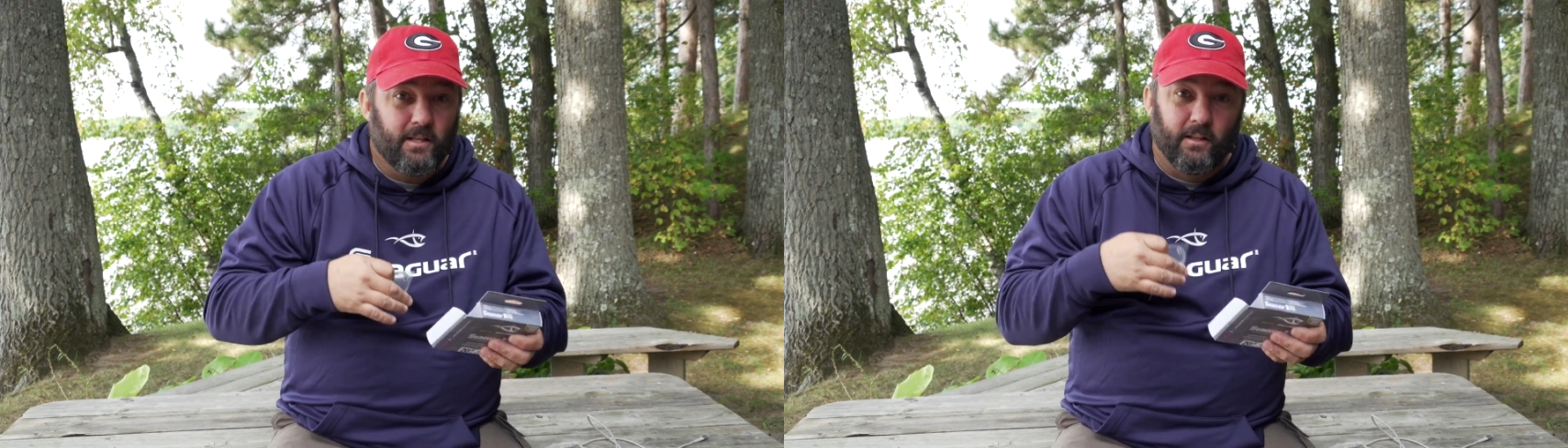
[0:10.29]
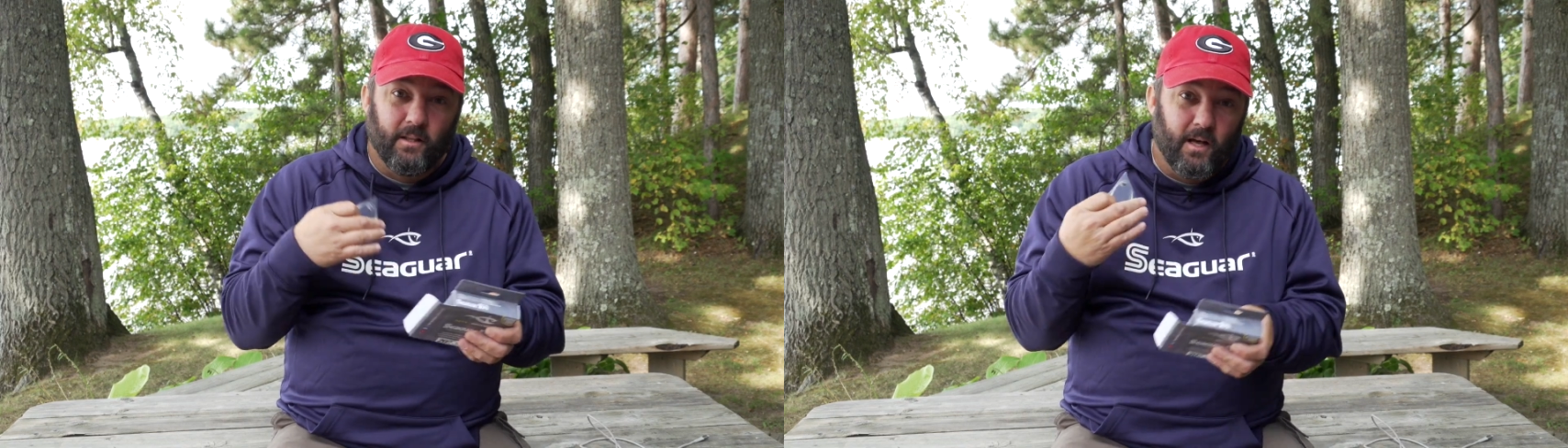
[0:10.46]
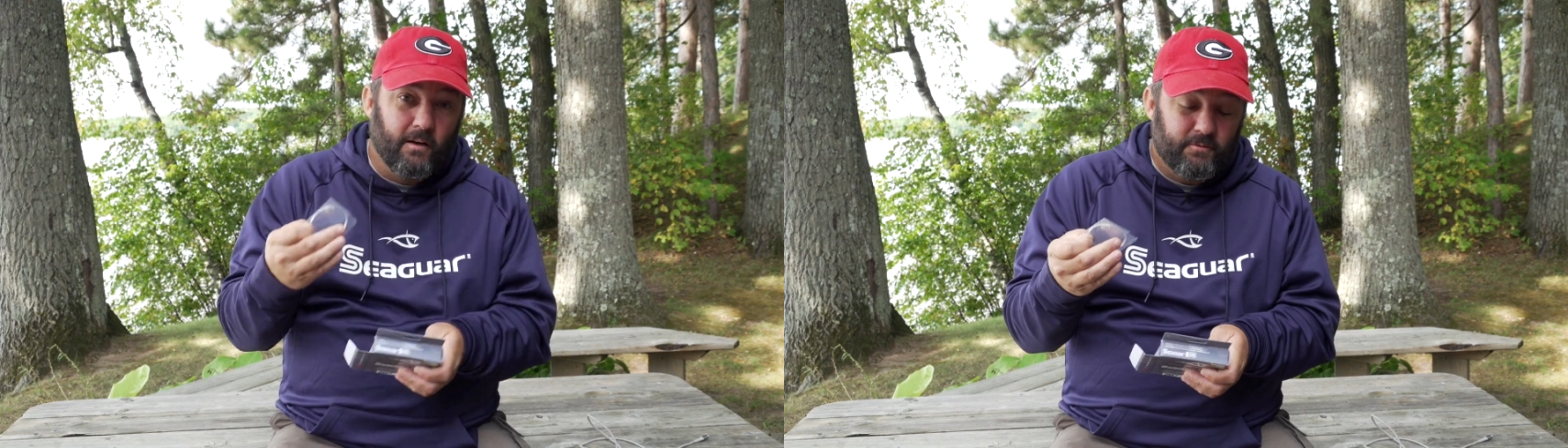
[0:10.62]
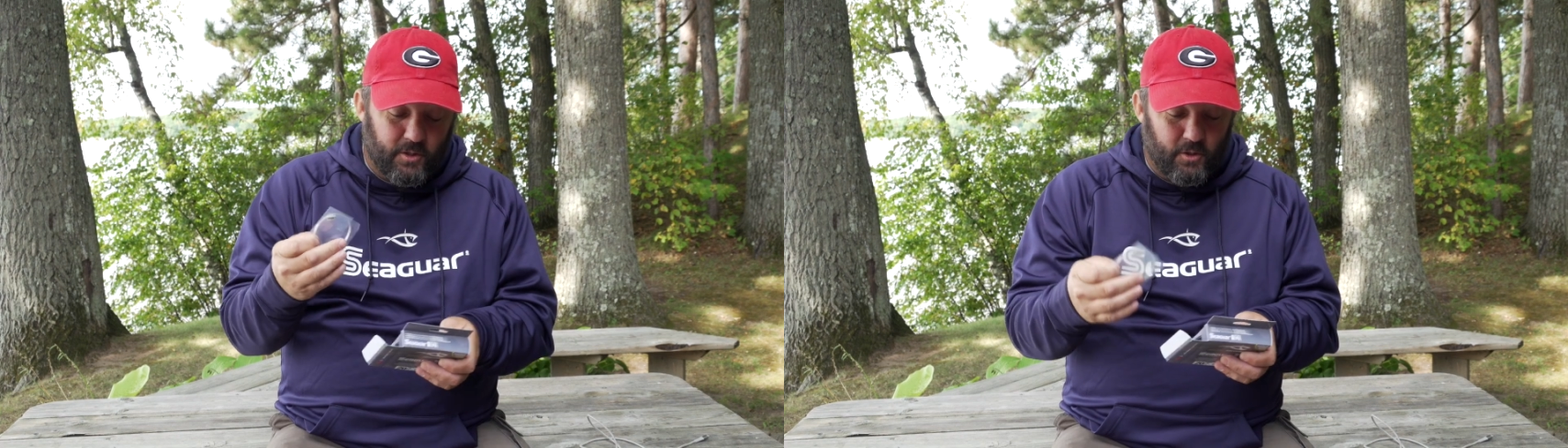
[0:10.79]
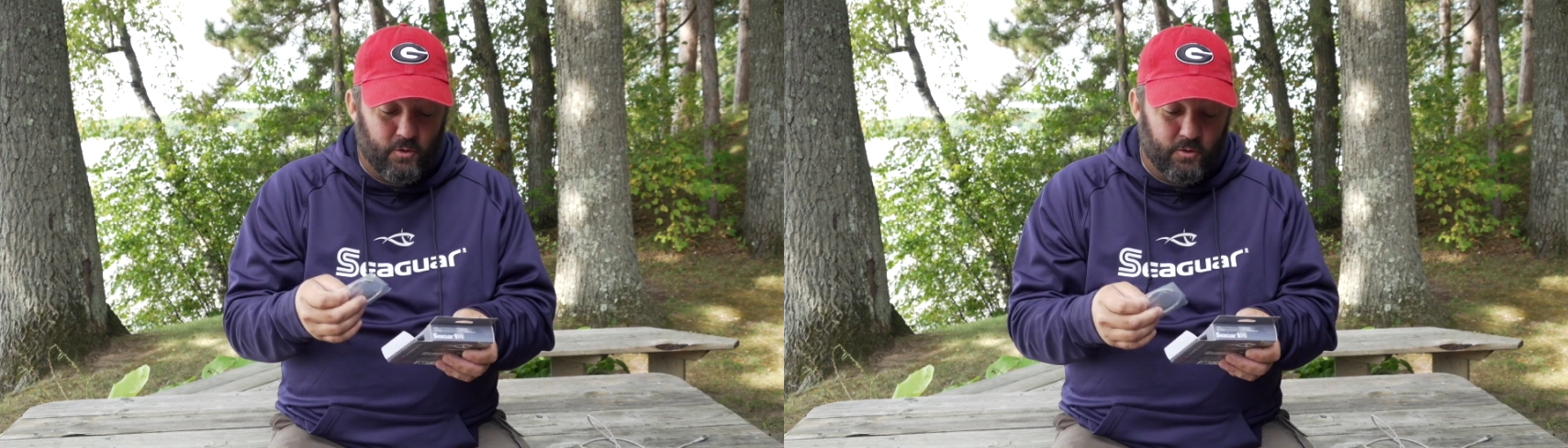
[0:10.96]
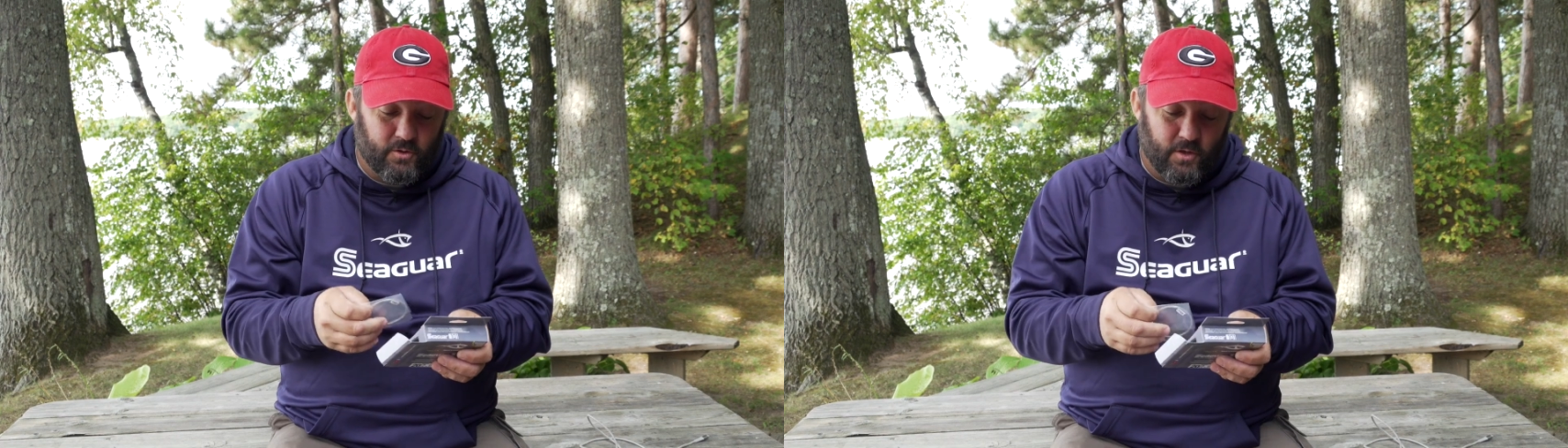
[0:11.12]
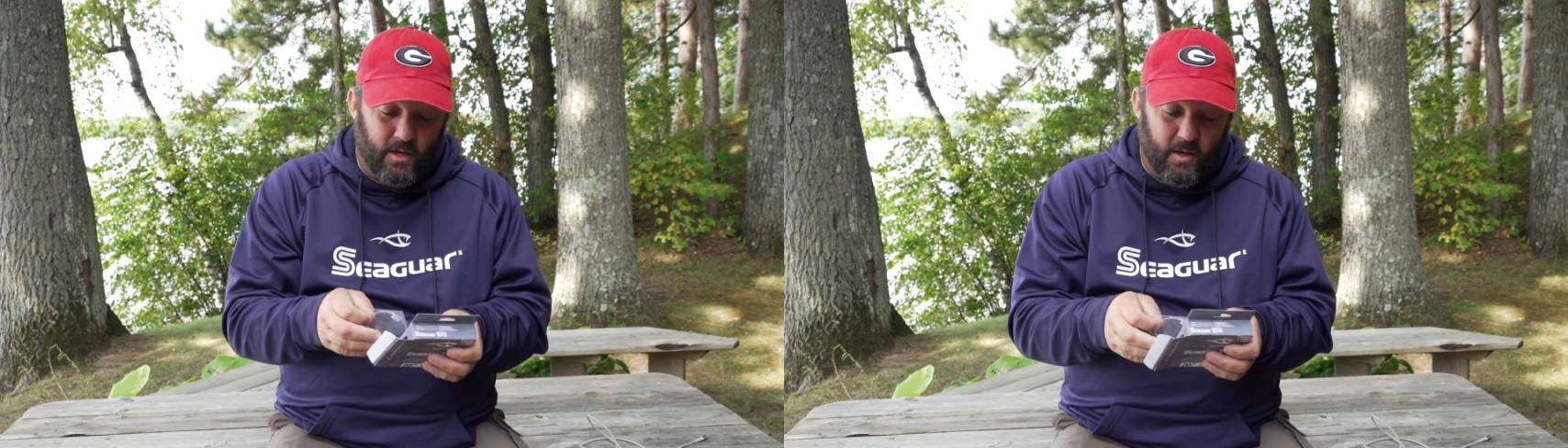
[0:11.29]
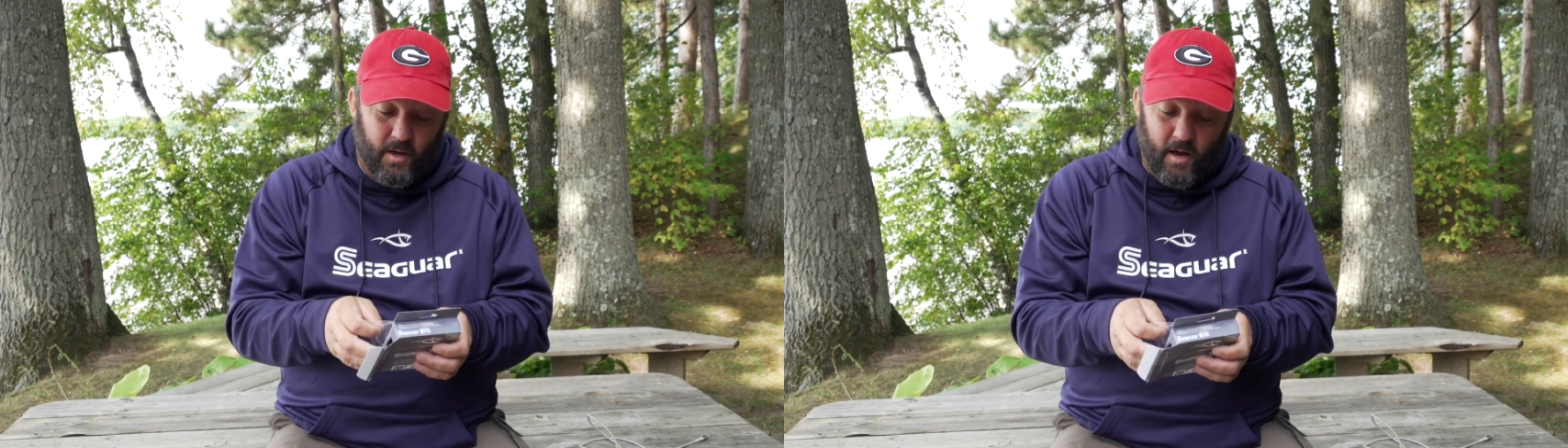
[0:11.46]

love to use uh,